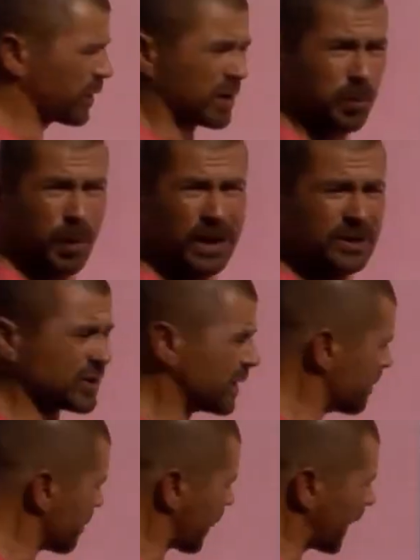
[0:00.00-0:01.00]
up at the
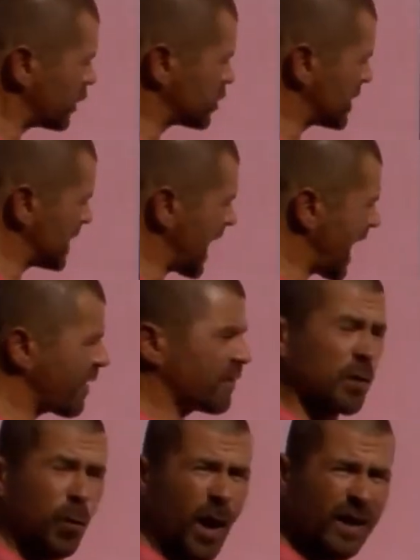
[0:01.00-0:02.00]
beach, you see the
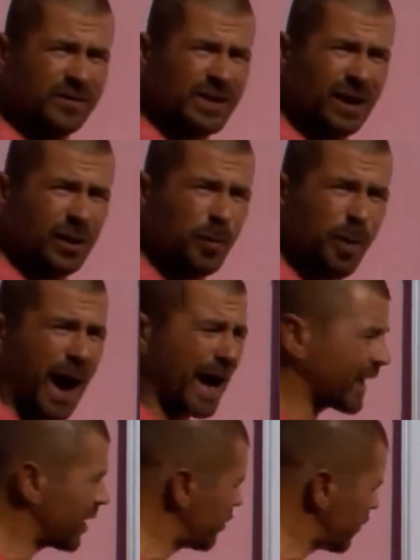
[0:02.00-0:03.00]
heavy waves out the
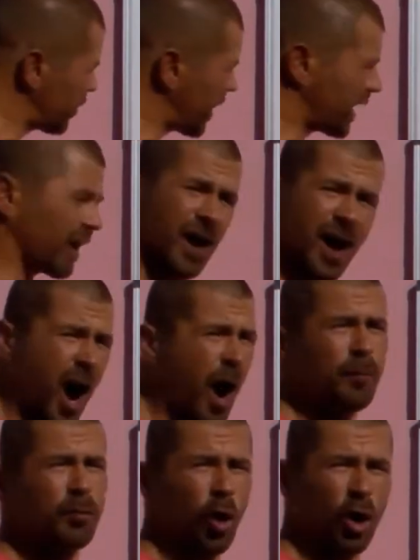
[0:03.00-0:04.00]
back, and you think,
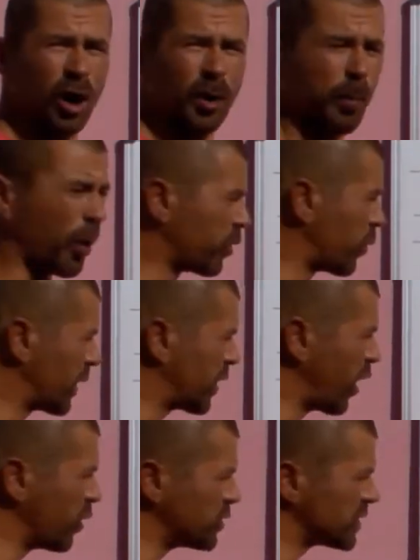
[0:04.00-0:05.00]
I'm not going to bother
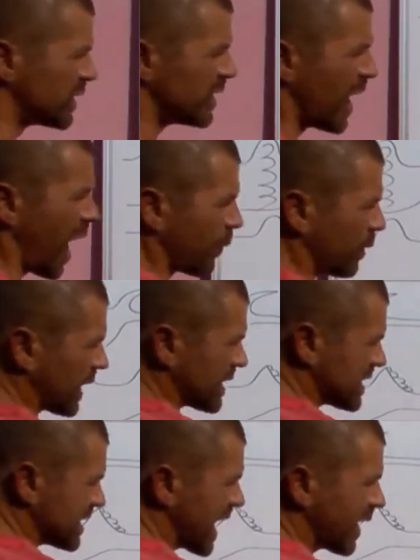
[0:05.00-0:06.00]
with those. I'm going
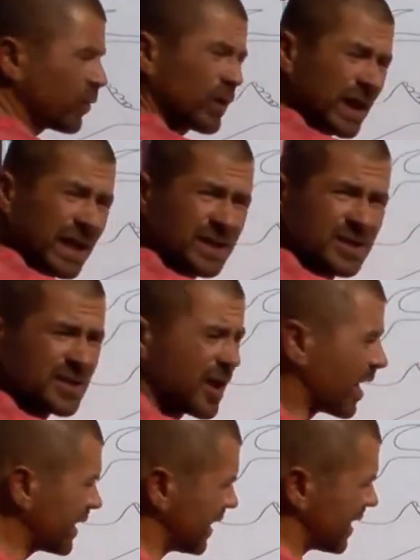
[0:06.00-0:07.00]
to stay on the
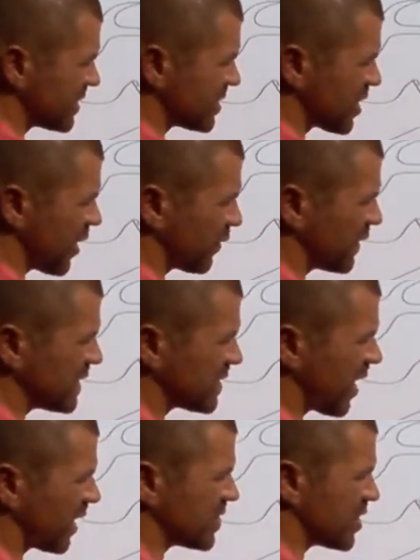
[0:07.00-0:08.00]
inside and surf
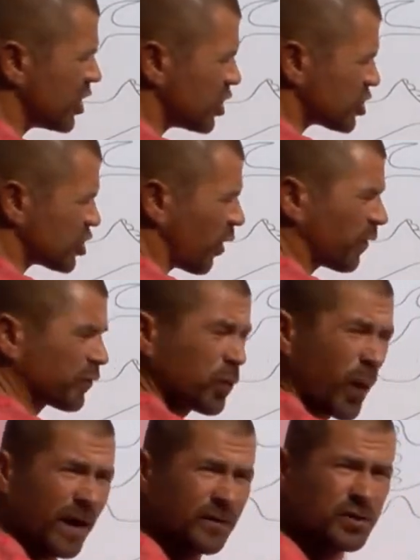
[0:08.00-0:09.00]
these nice
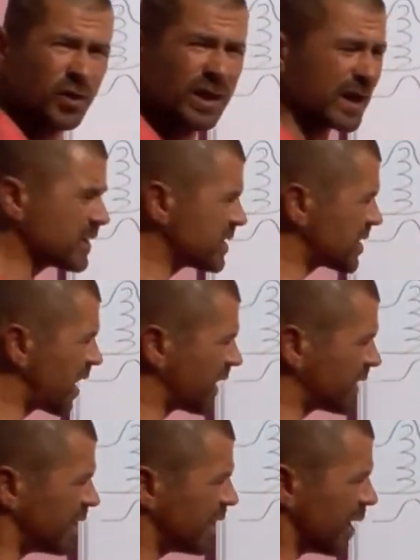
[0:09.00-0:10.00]
soft waves on the
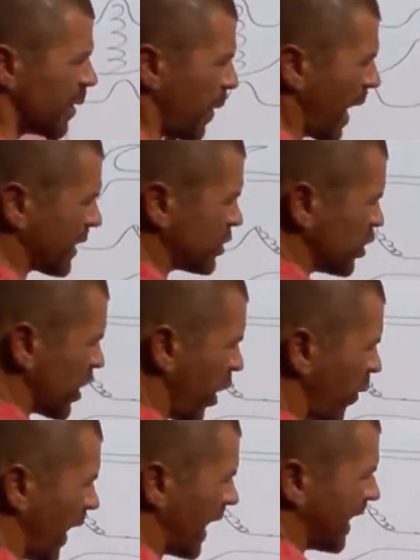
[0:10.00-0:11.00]
inside. But as you
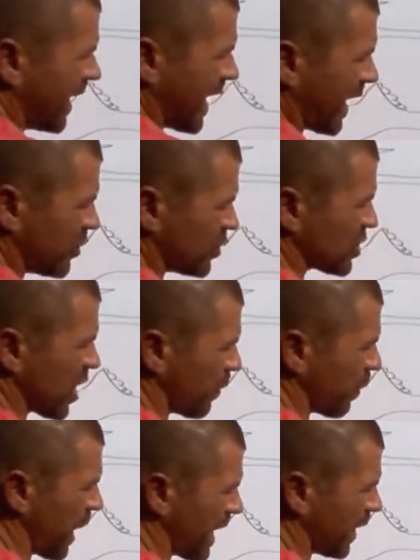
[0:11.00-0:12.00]
go in and you
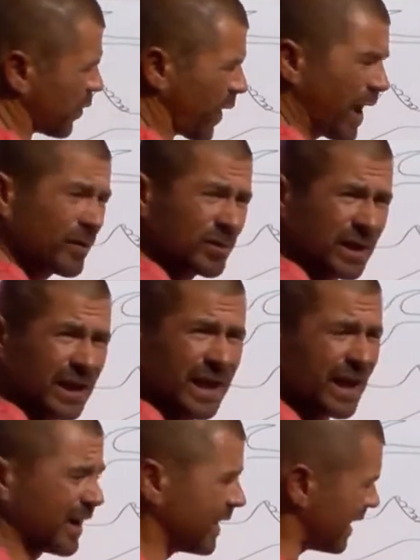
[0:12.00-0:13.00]
start playing around in
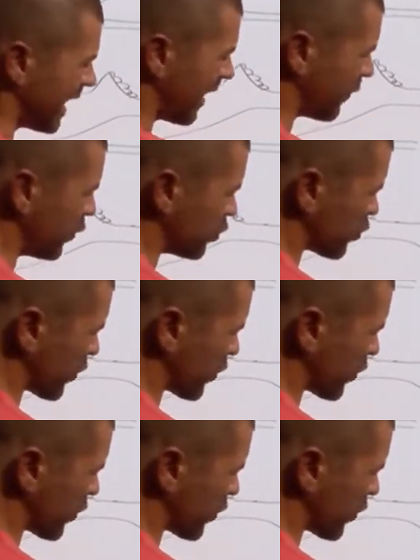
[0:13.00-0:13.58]
here, if